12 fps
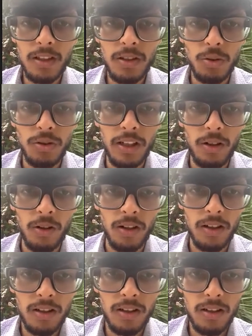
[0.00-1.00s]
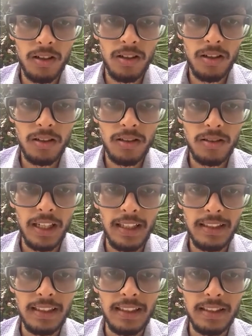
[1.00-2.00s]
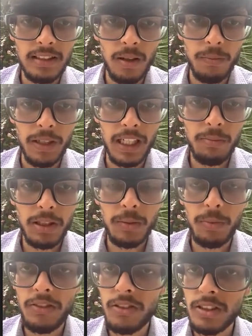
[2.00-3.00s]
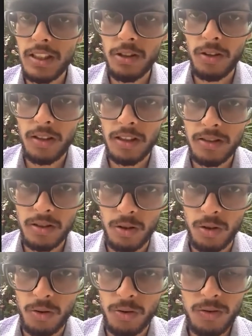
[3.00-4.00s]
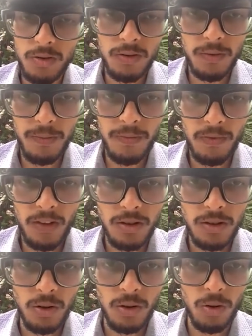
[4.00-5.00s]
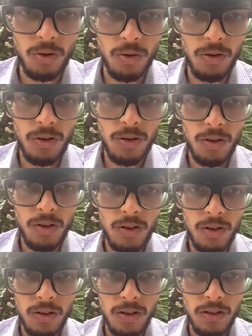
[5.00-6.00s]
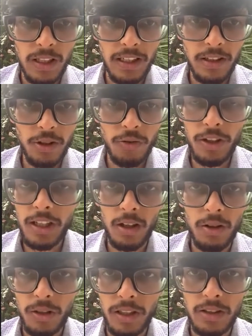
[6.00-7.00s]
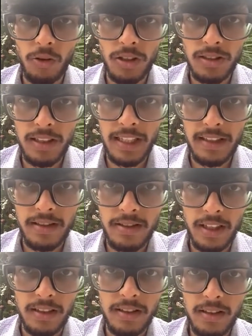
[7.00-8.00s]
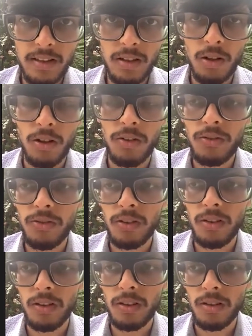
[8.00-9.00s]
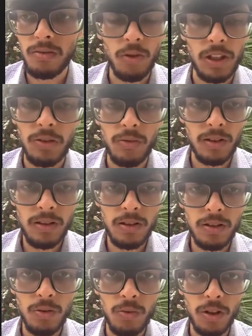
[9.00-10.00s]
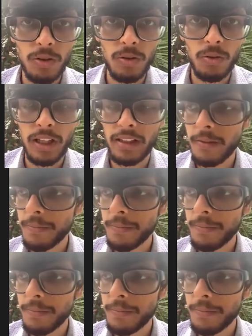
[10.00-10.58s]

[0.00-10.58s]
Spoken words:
to the record saying that this is the update, but the previous record doesn't go. So then you figure out, okay, what's the latest state of whatever you want to look at.